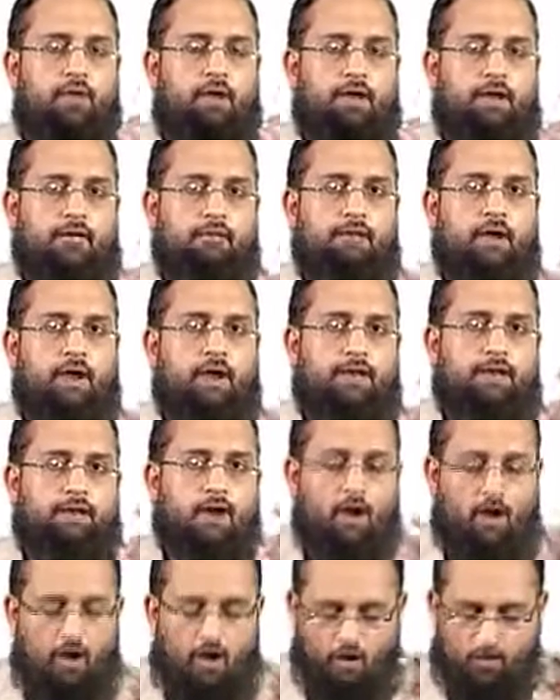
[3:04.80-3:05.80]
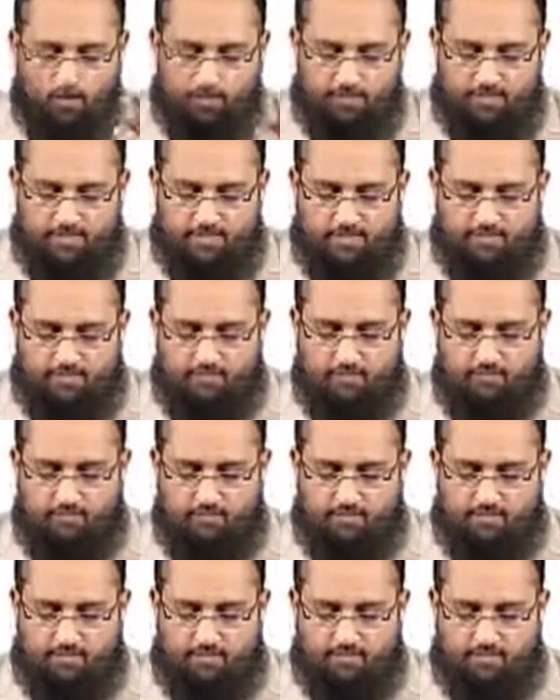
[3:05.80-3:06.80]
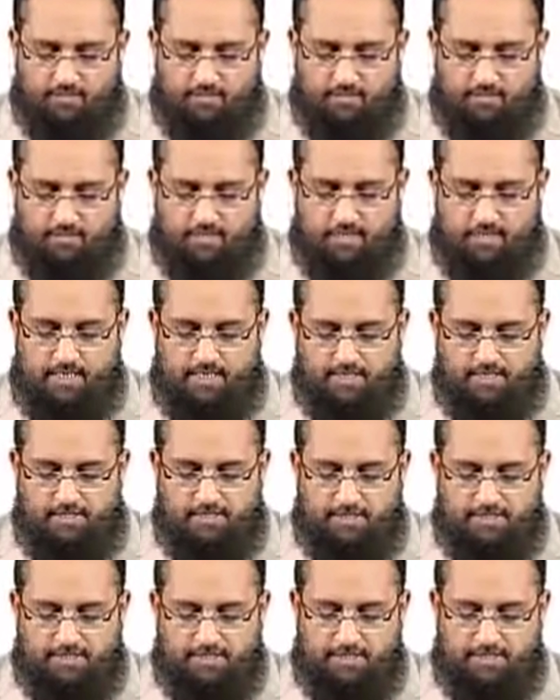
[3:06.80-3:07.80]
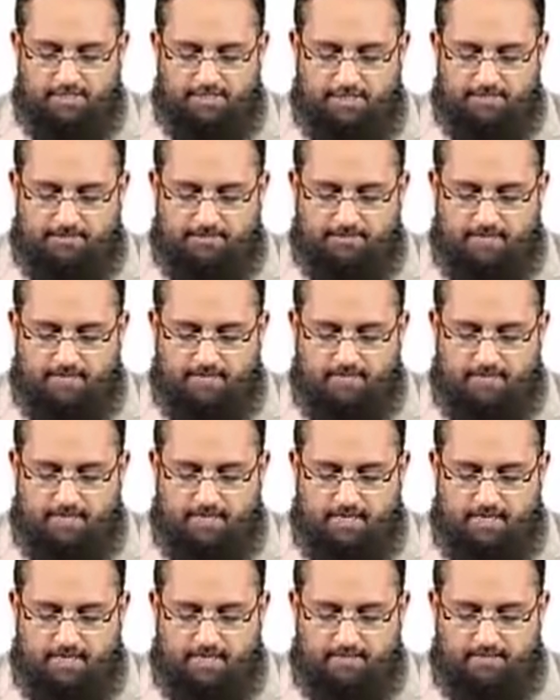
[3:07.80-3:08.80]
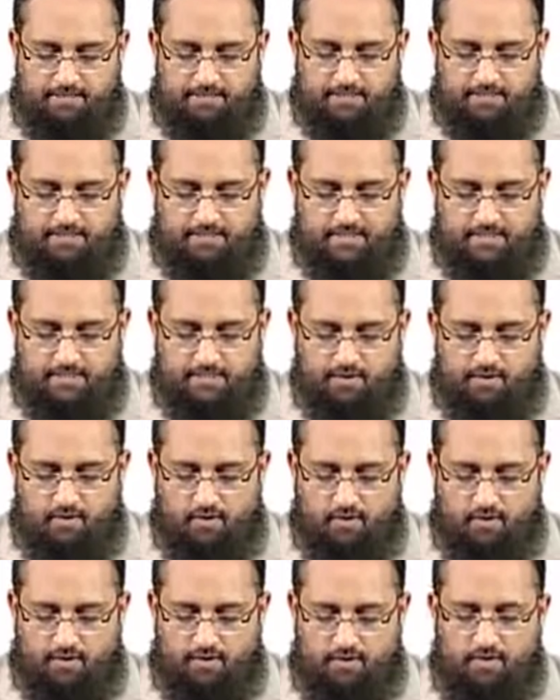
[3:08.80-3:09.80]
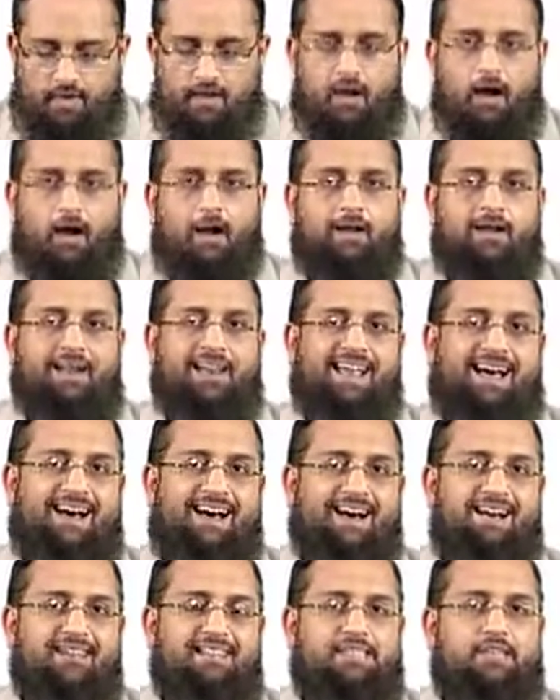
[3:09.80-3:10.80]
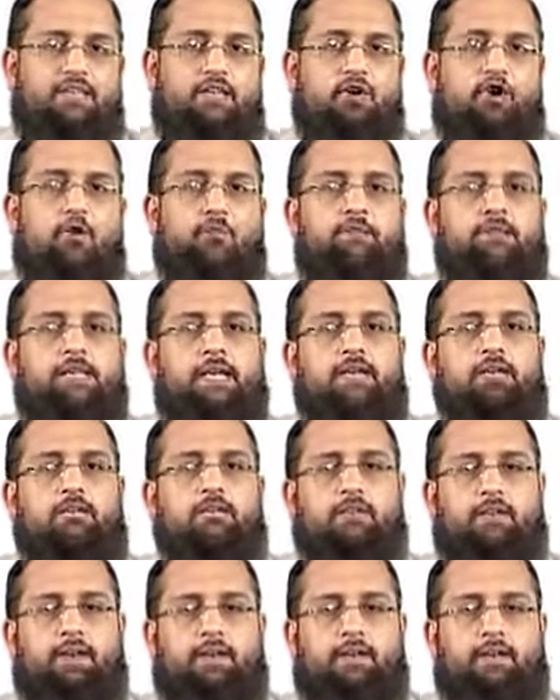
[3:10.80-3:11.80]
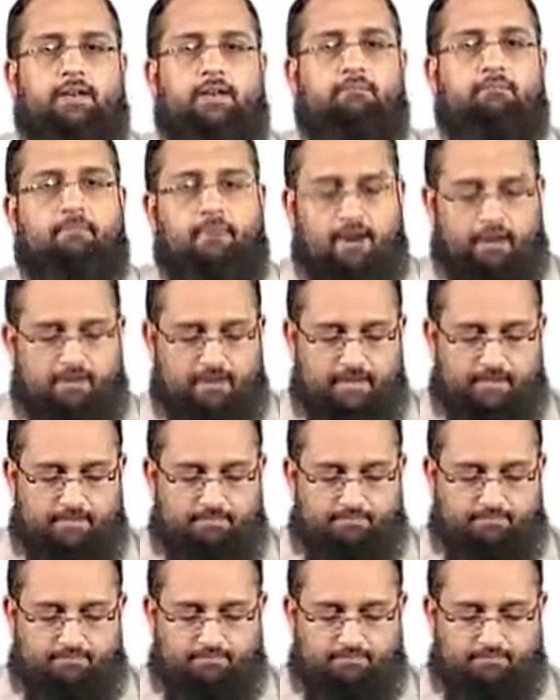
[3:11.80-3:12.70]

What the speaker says: write all of such information, such description, this is called a class in object-oriented paradigm.